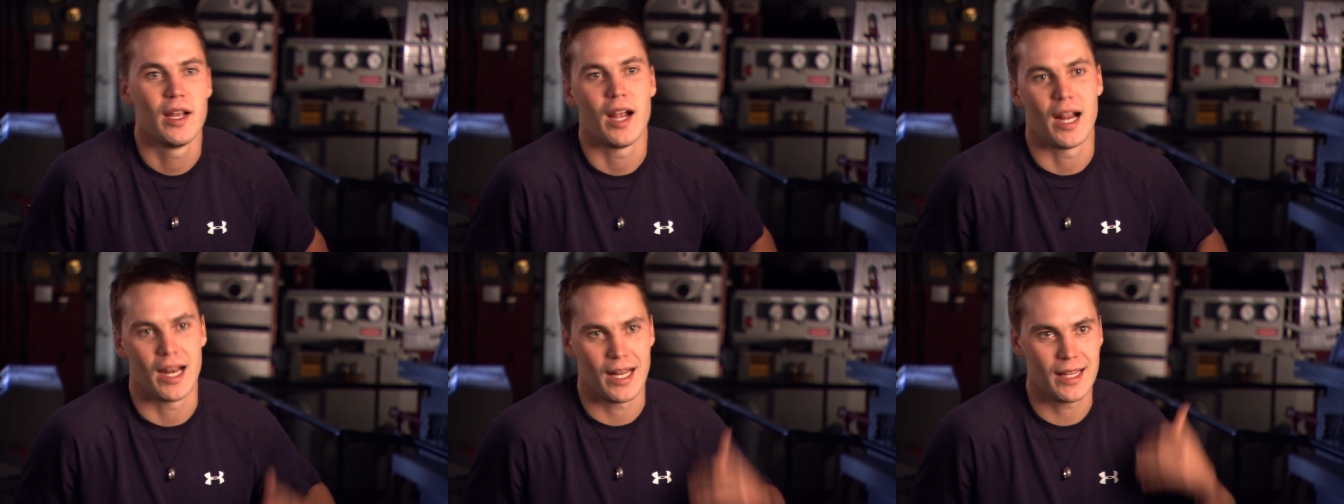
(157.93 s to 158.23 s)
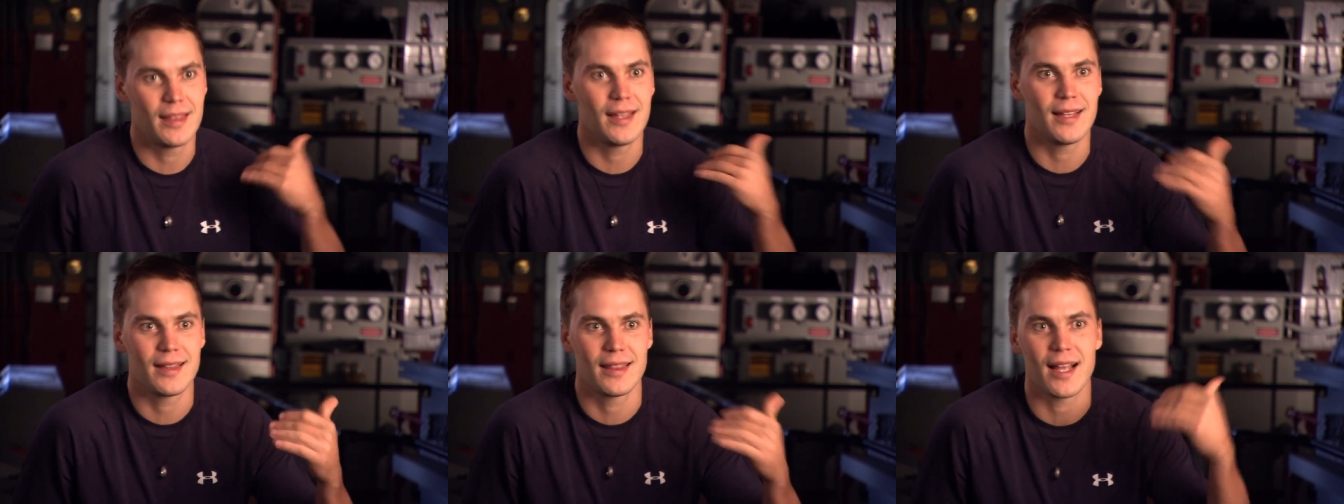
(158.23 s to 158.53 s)
And I
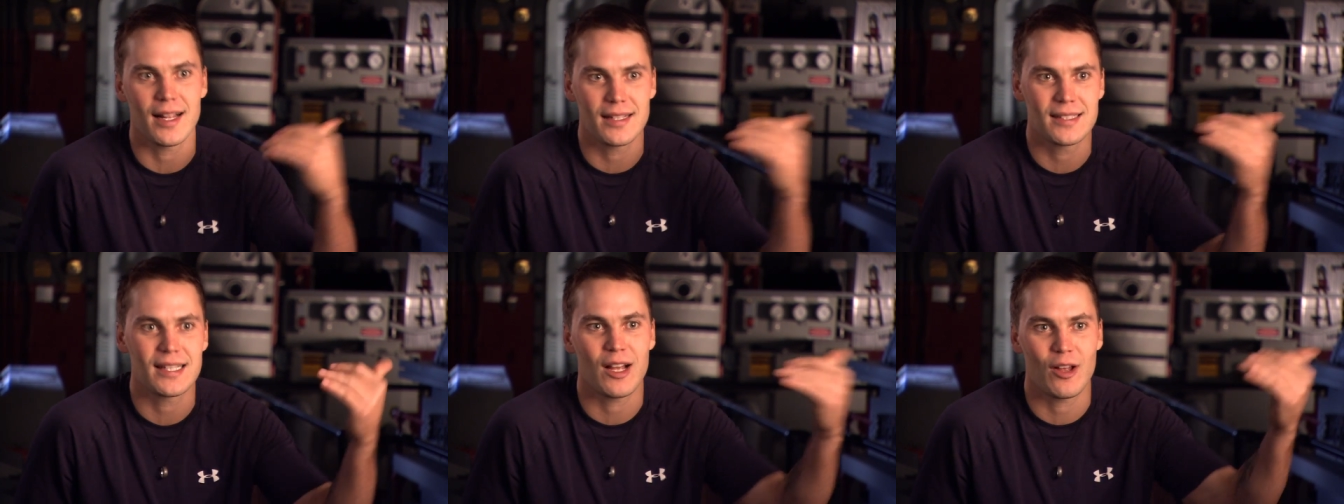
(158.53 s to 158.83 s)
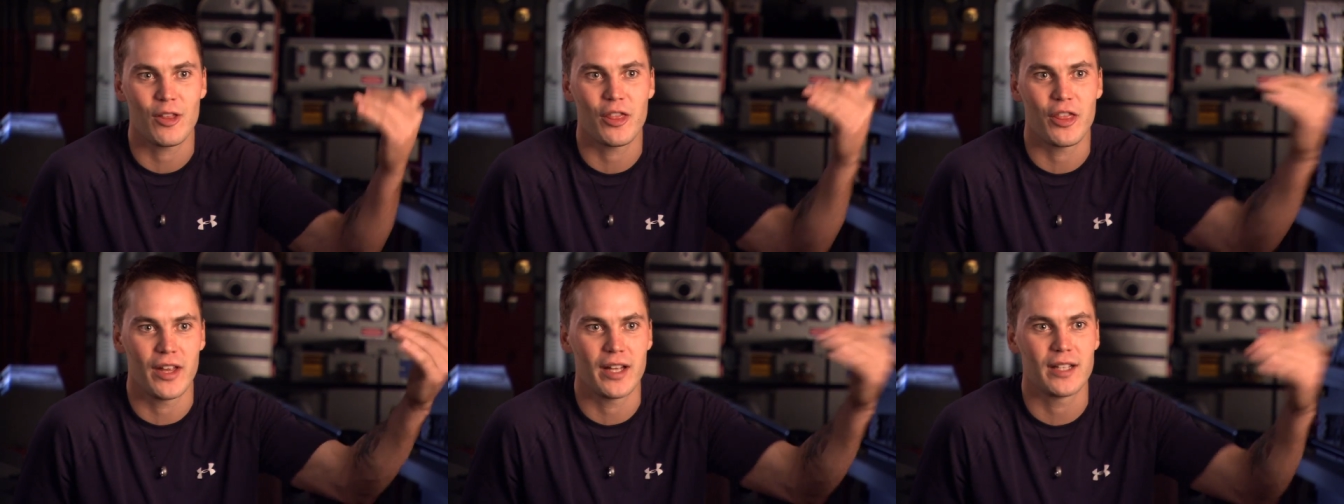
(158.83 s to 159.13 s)
think that's
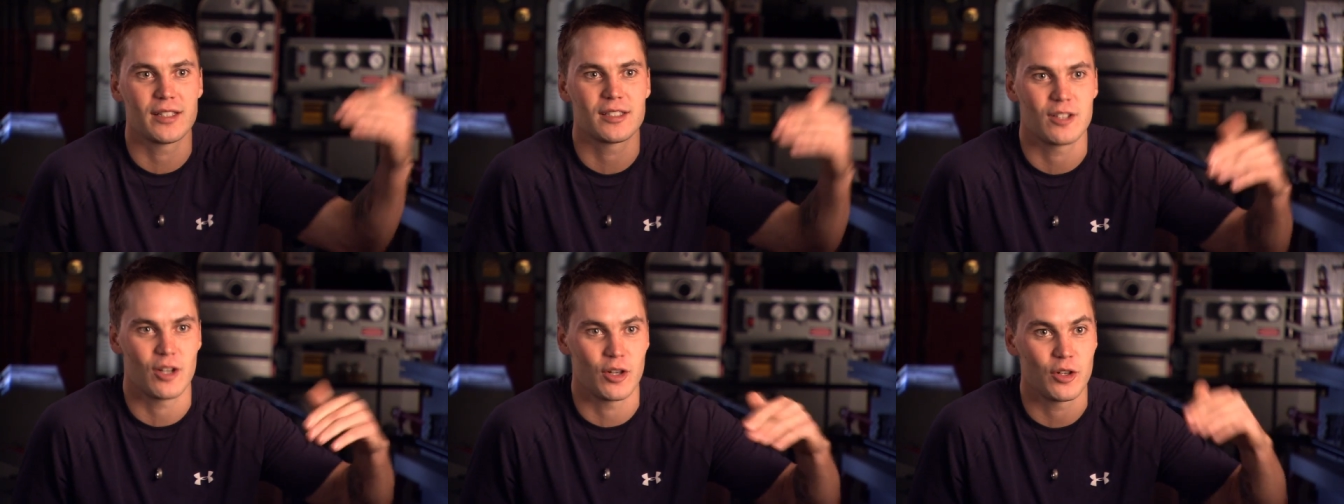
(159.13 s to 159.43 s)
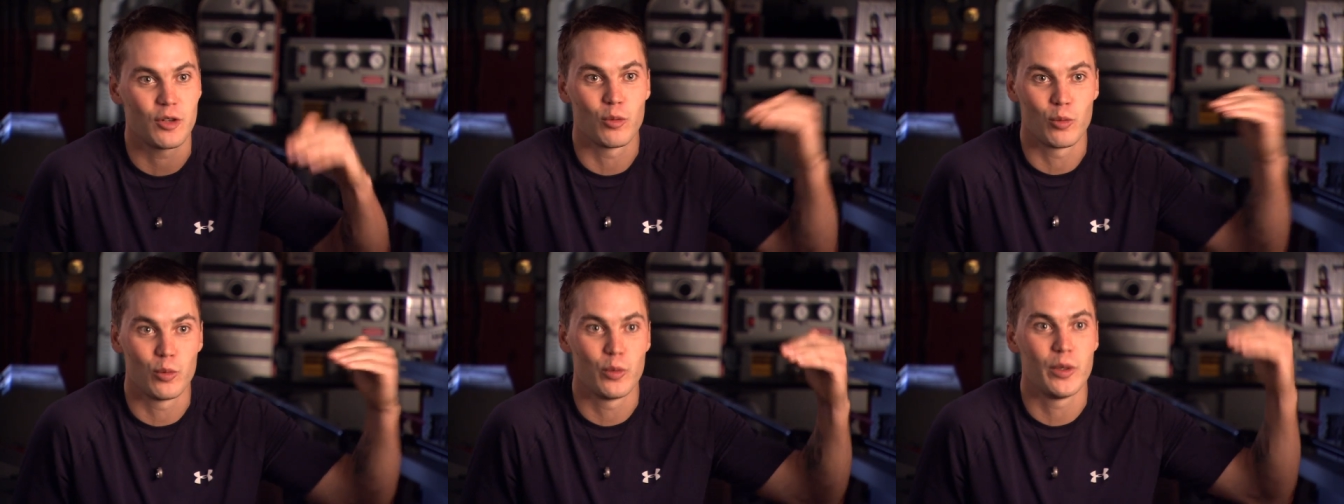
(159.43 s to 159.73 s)
how things start
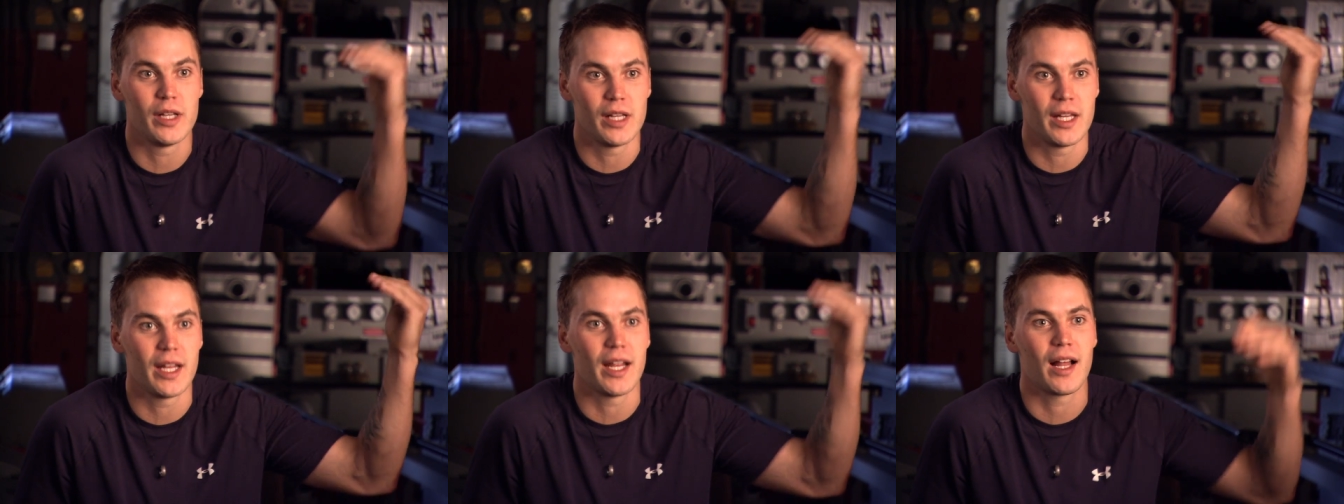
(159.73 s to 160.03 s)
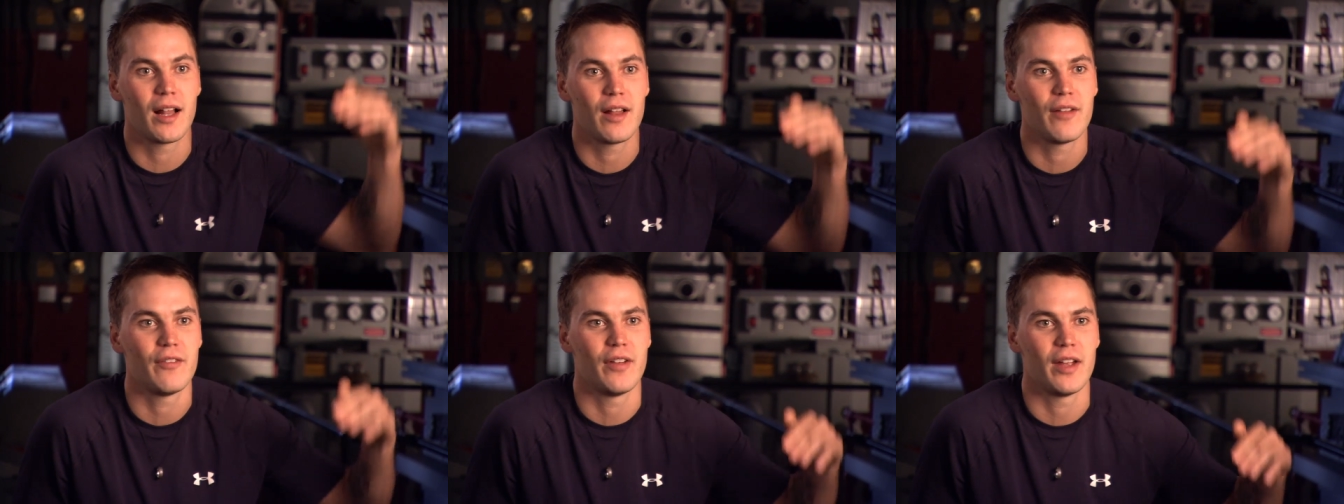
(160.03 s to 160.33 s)
to really
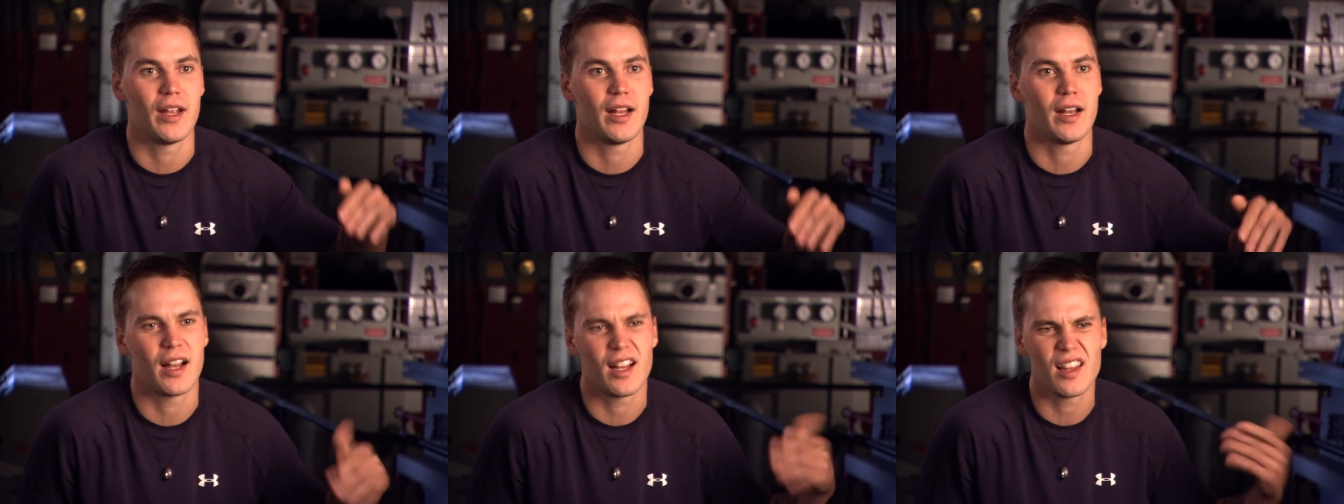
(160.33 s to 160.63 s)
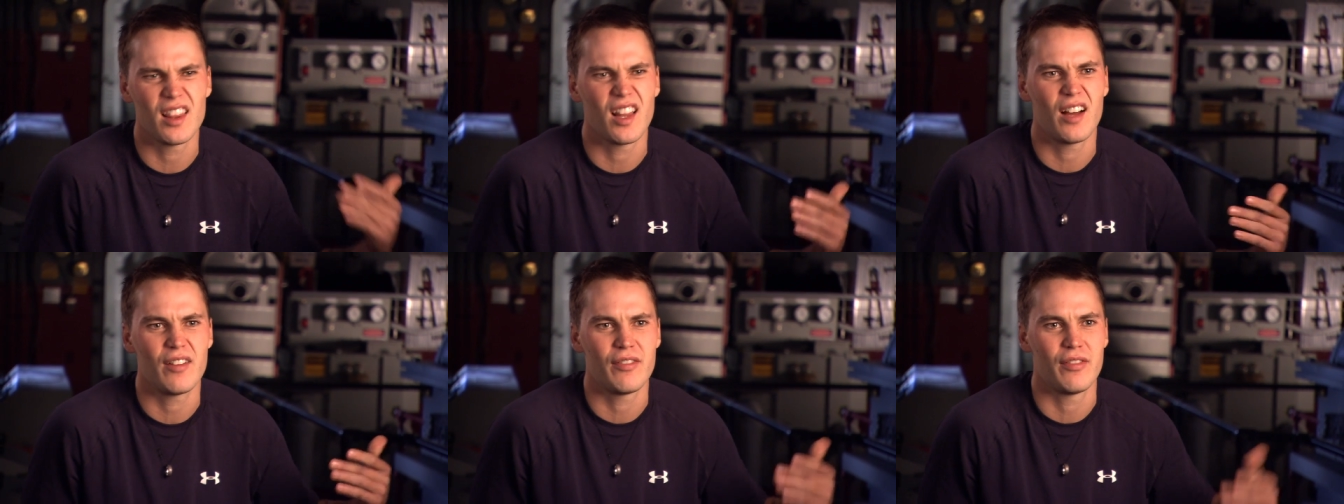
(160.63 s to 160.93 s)
elevate. And I
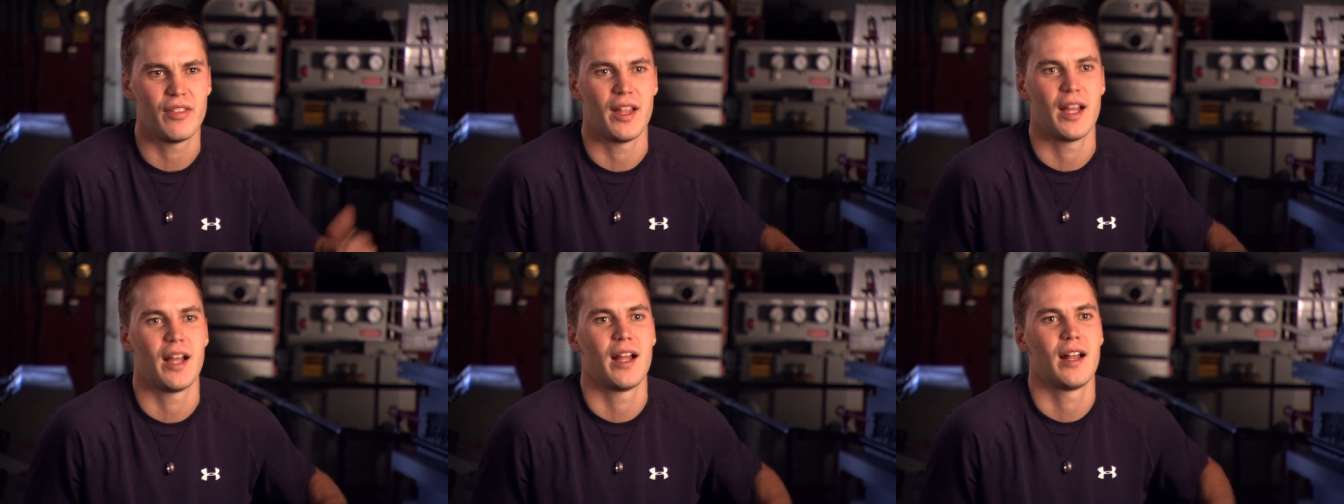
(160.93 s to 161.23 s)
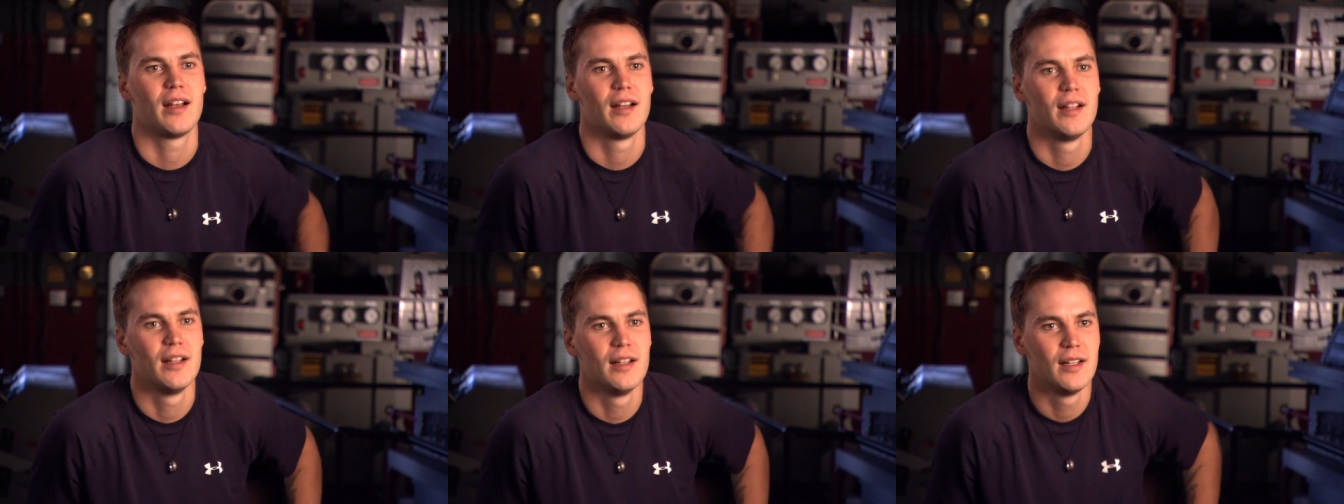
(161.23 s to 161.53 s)
love
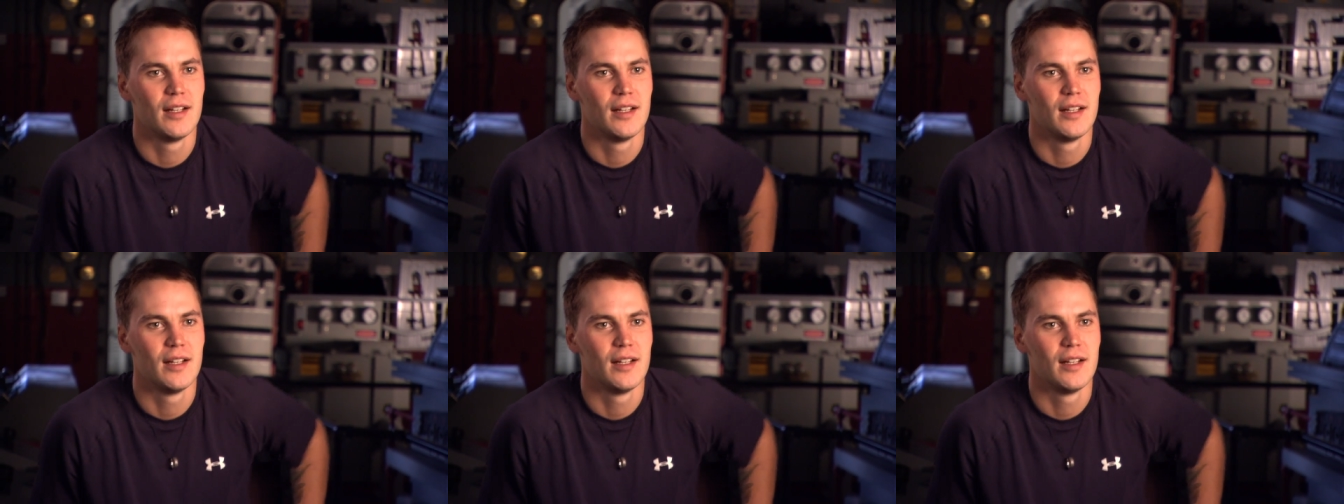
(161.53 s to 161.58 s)
that.